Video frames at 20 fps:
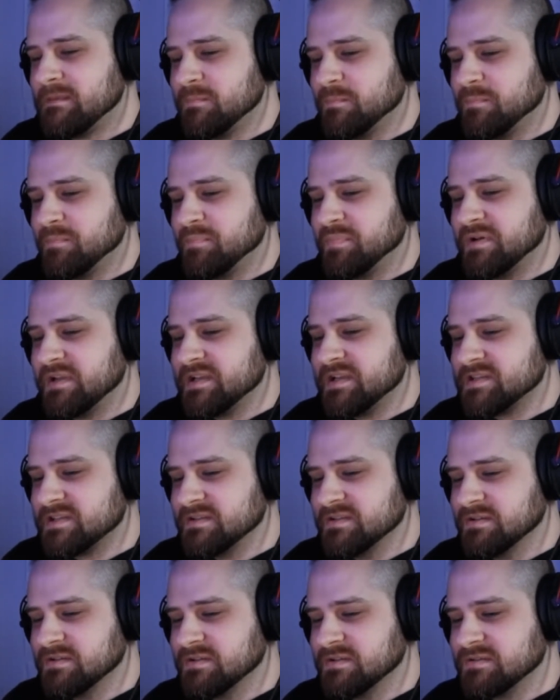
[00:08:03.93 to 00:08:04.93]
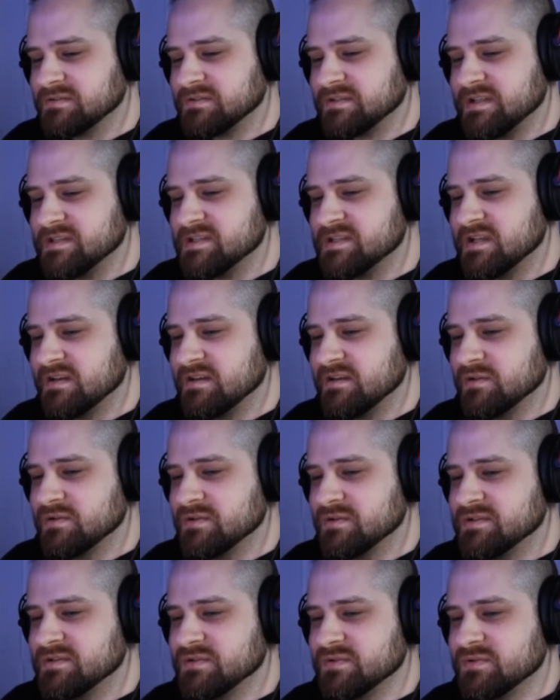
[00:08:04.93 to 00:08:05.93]
but I still continued
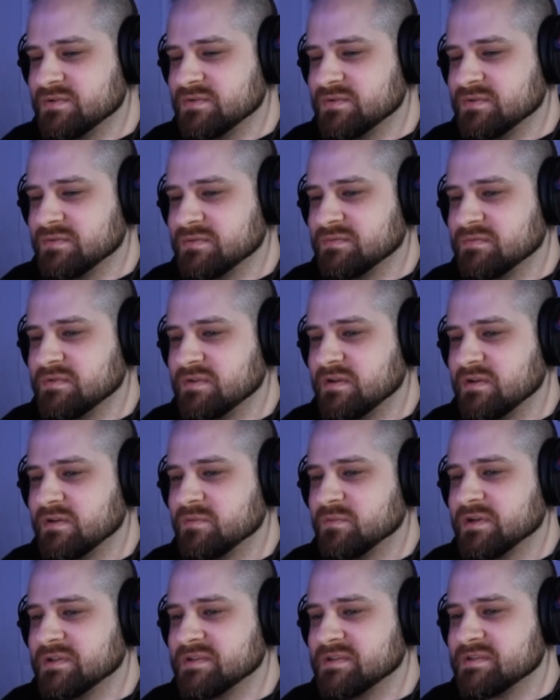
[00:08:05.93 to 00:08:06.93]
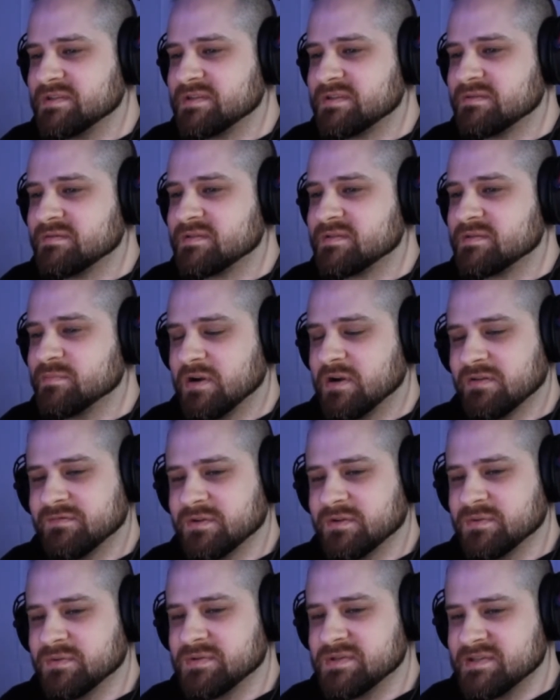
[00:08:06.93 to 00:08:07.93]
to, once
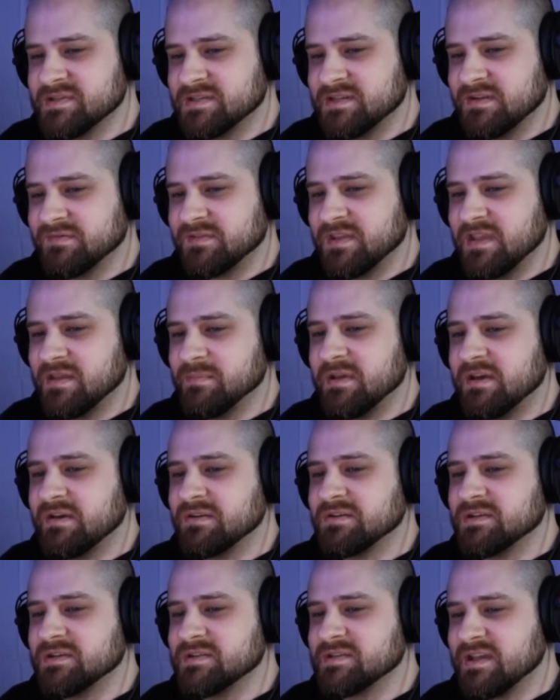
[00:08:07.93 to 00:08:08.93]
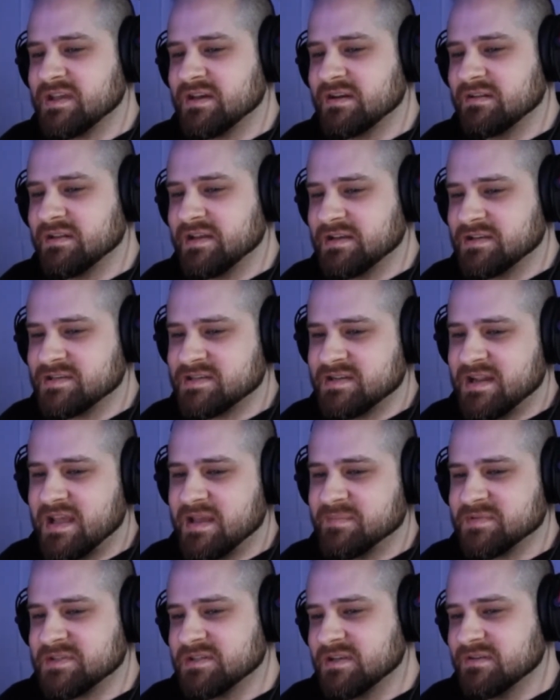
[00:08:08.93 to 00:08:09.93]
smartphones and stuff came out, just kind of like
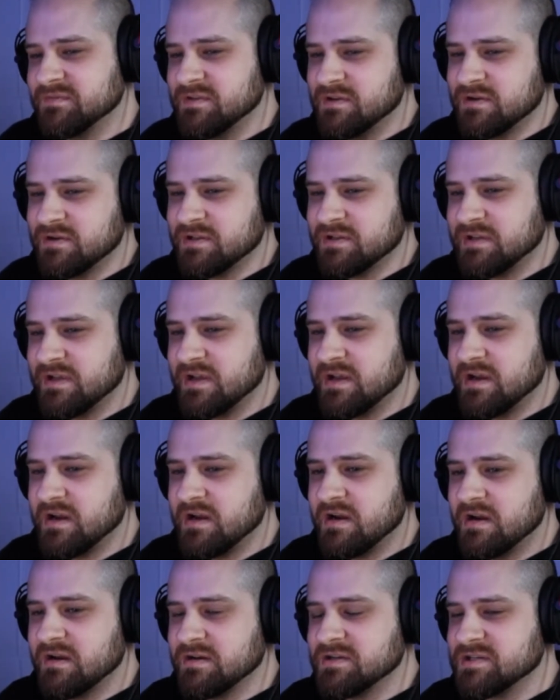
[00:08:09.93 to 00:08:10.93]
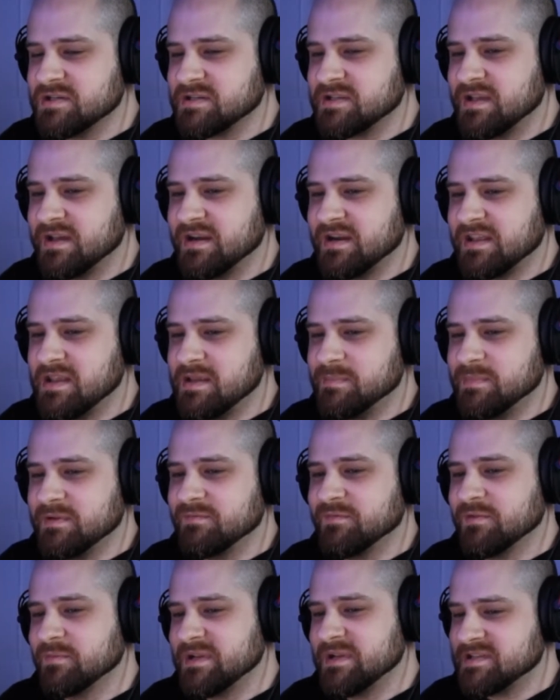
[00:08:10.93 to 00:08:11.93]
snap stuff here and there and just kind of keep it
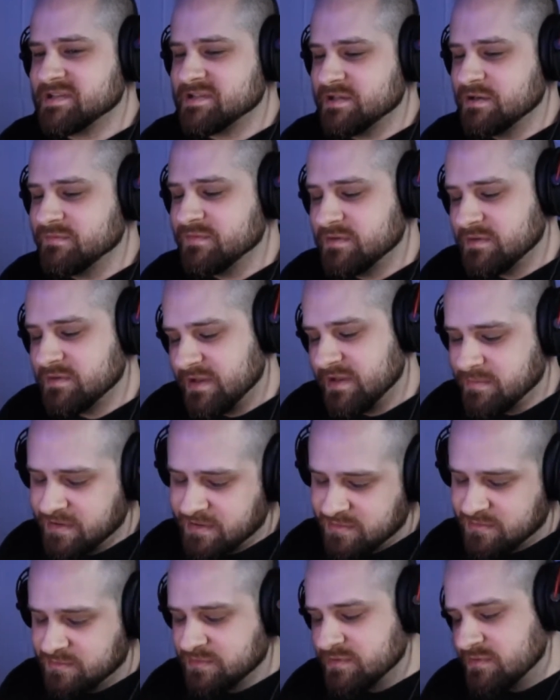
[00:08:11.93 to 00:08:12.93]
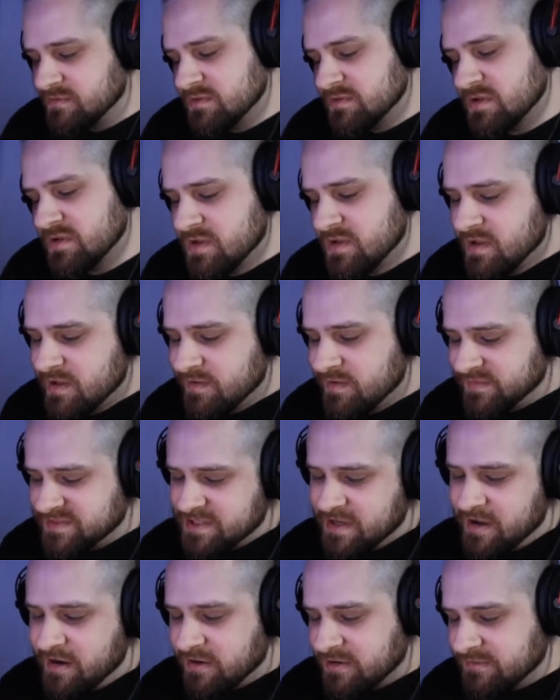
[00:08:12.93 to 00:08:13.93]
for myself in like my own little
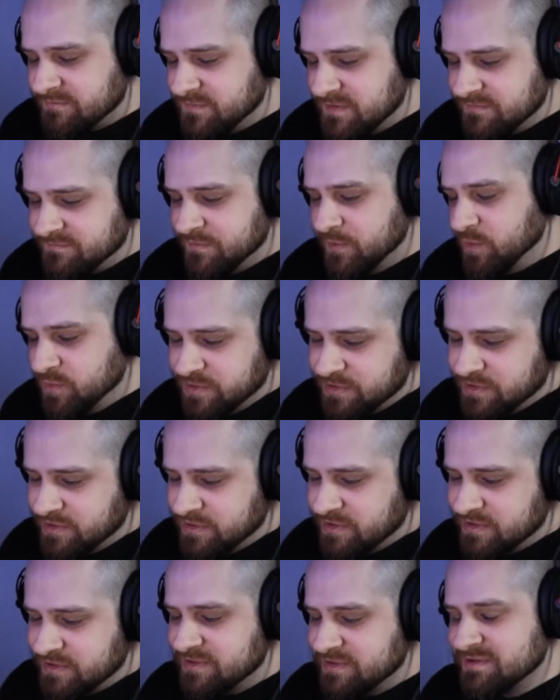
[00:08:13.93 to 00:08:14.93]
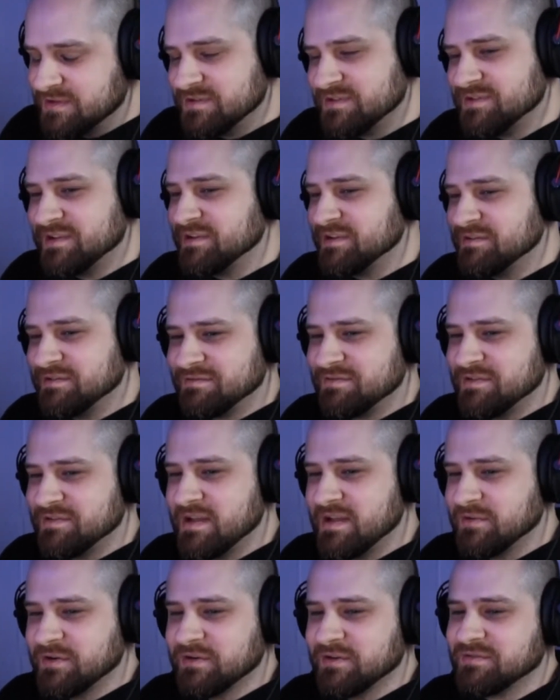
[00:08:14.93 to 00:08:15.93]
photography folder that
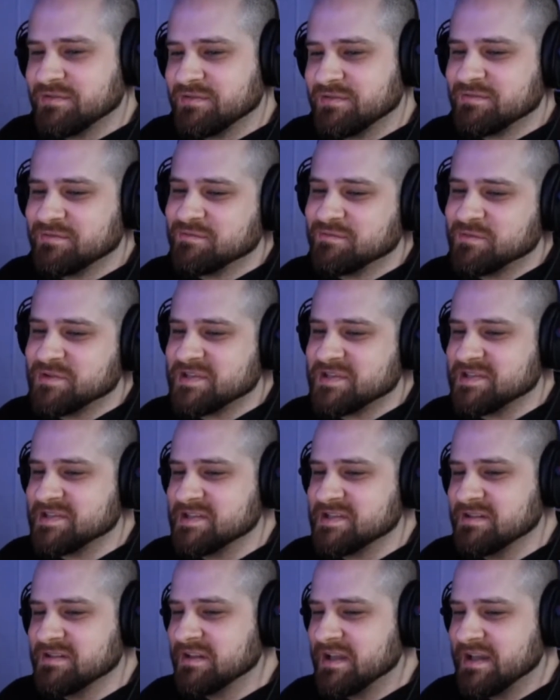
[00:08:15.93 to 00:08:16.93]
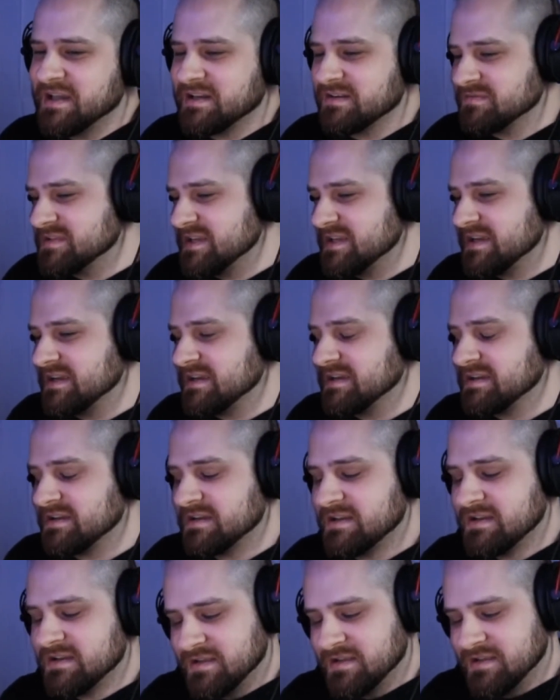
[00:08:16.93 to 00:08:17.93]
never was to see the light of day.
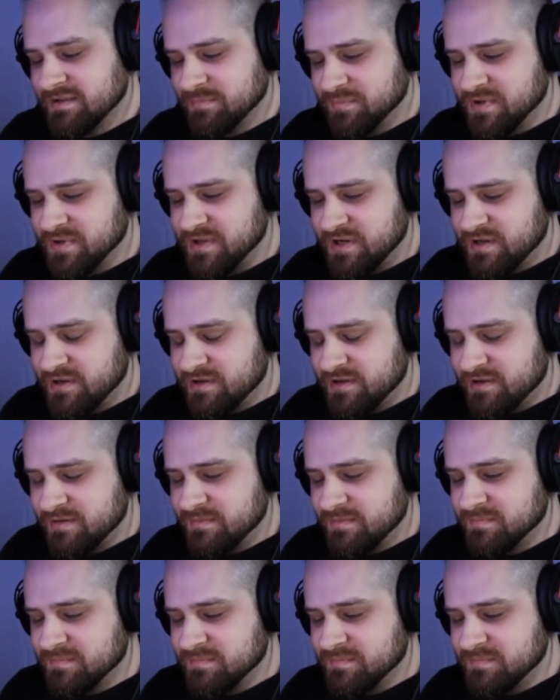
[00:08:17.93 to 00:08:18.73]
But